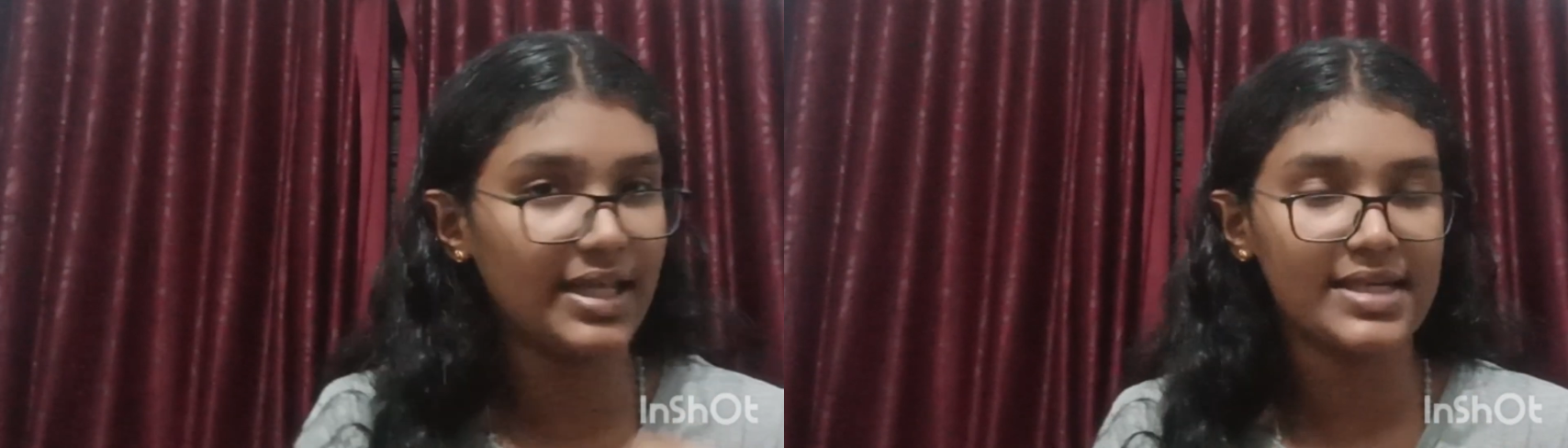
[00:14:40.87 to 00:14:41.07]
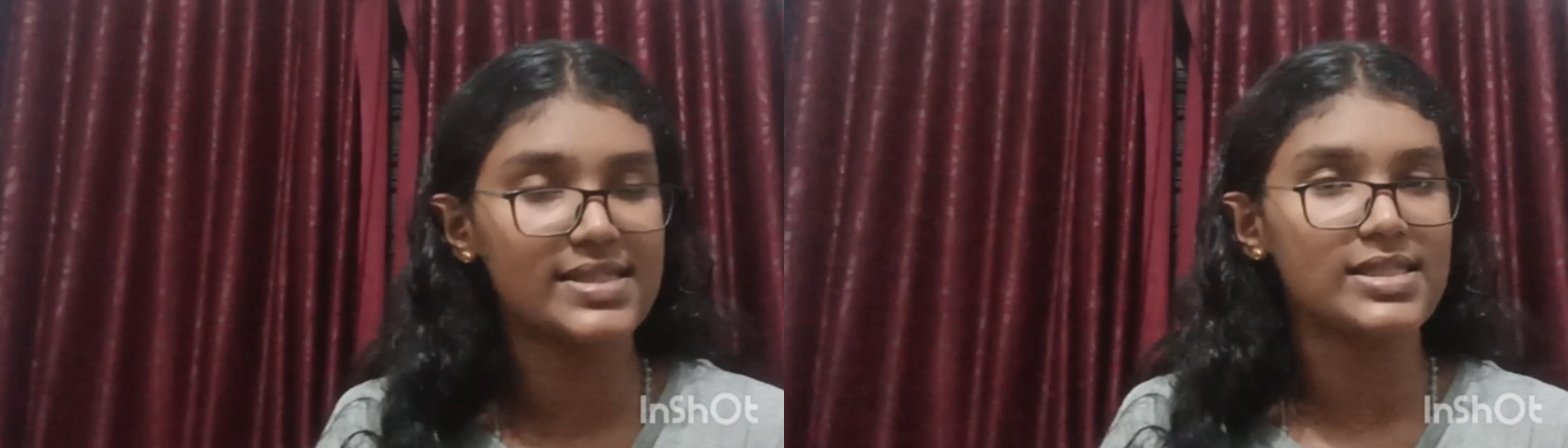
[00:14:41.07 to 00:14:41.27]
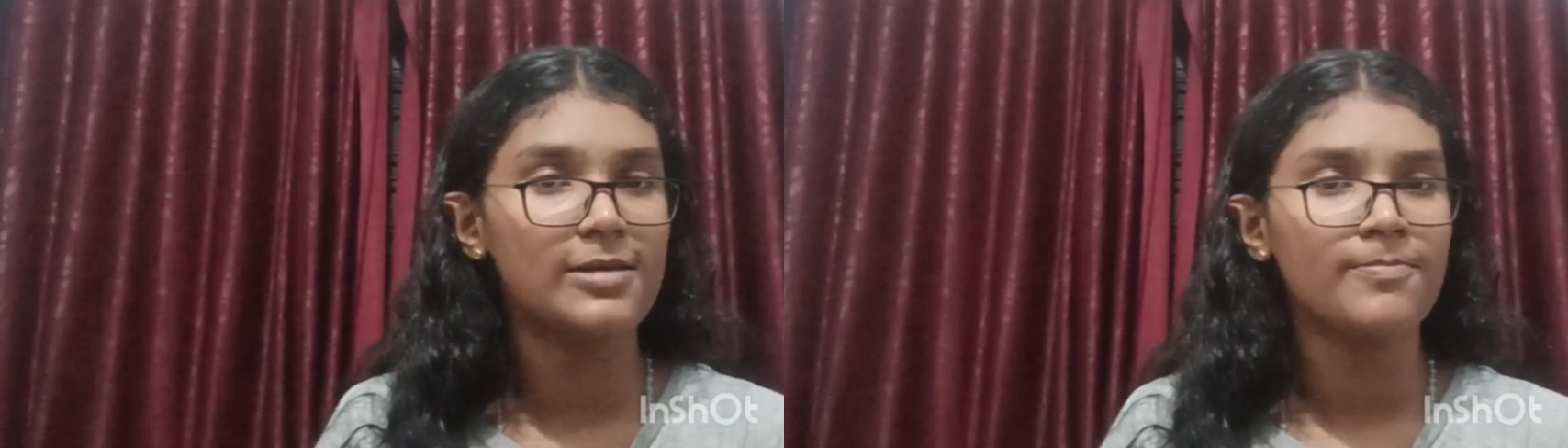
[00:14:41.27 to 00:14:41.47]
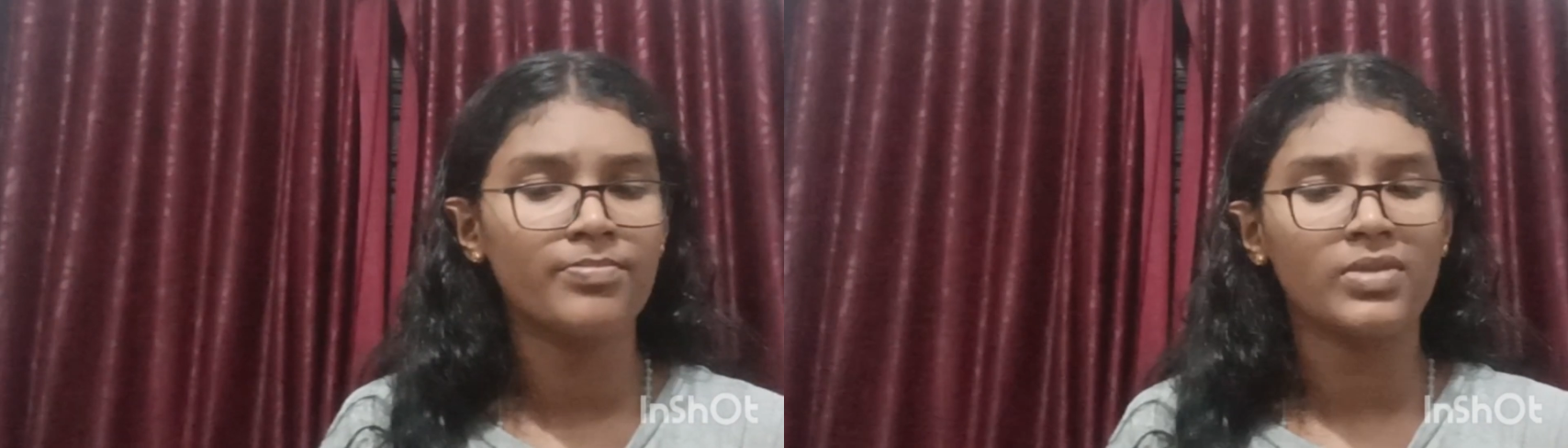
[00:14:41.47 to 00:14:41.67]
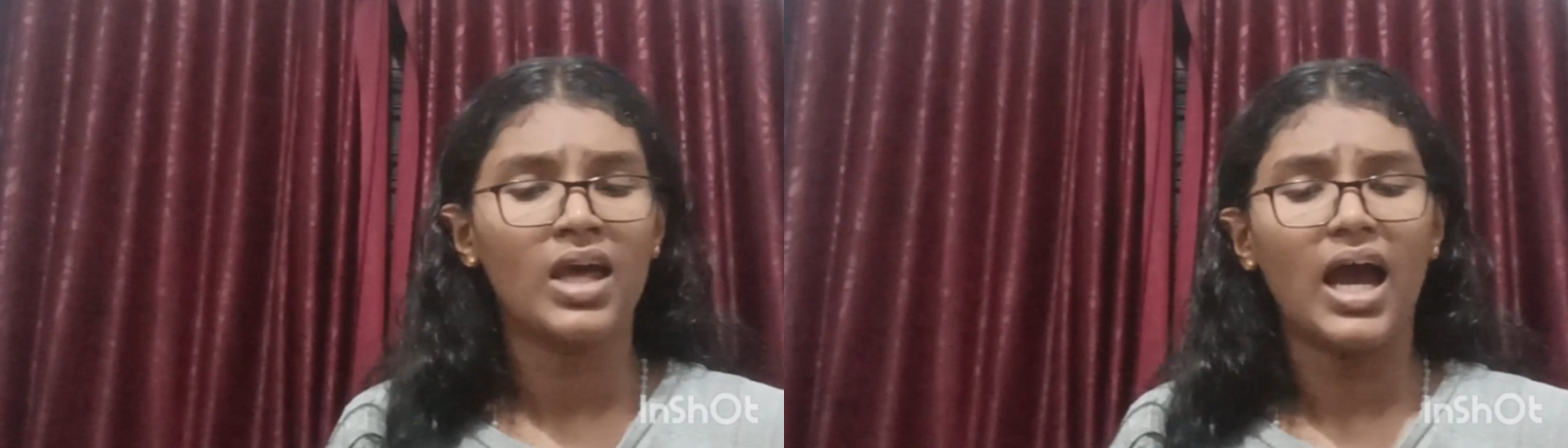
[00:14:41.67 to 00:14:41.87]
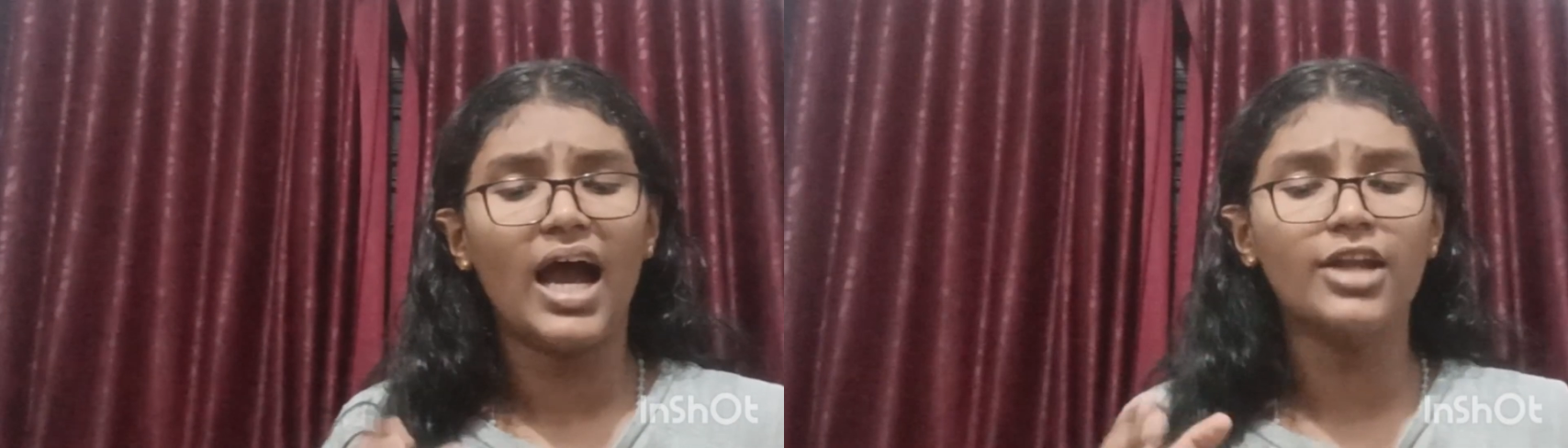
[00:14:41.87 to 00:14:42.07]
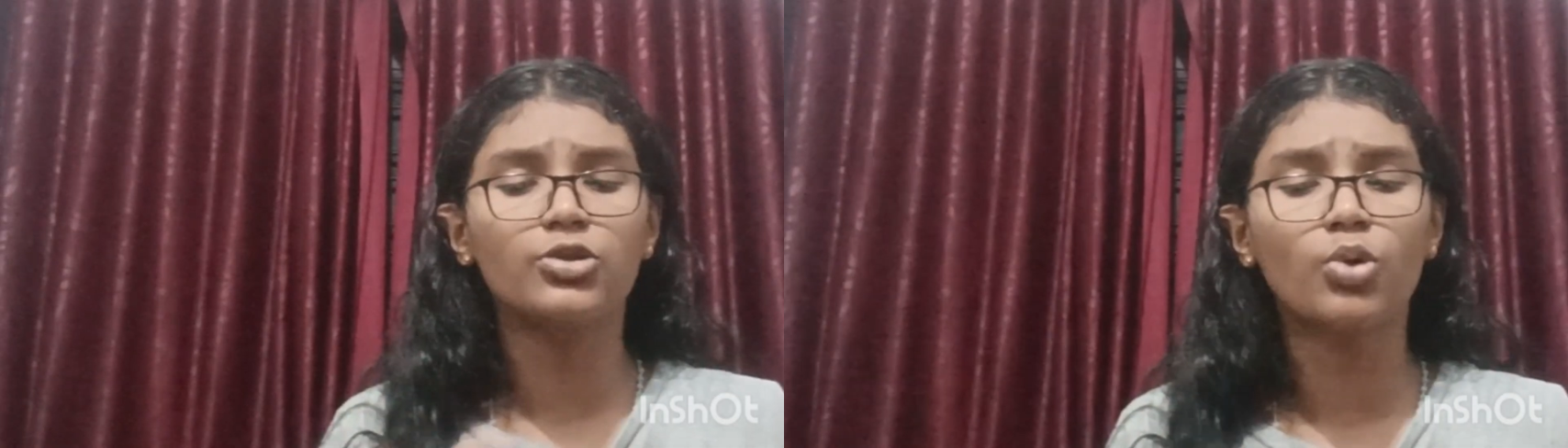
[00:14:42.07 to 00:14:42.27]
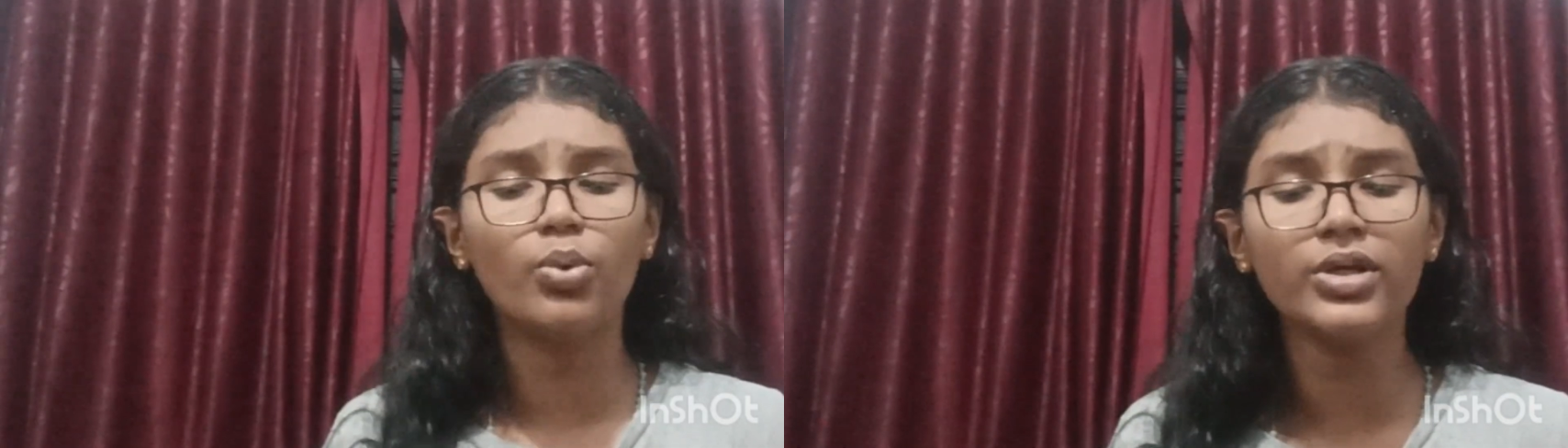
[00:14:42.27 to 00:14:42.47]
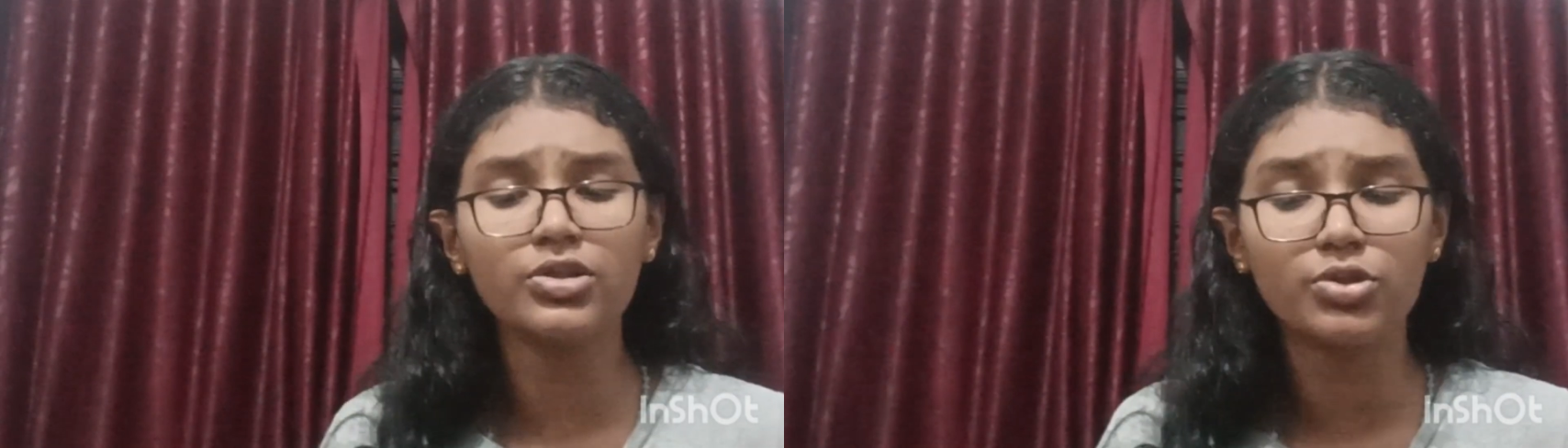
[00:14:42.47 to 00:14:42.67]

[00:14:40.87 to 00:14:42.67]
lakes. And going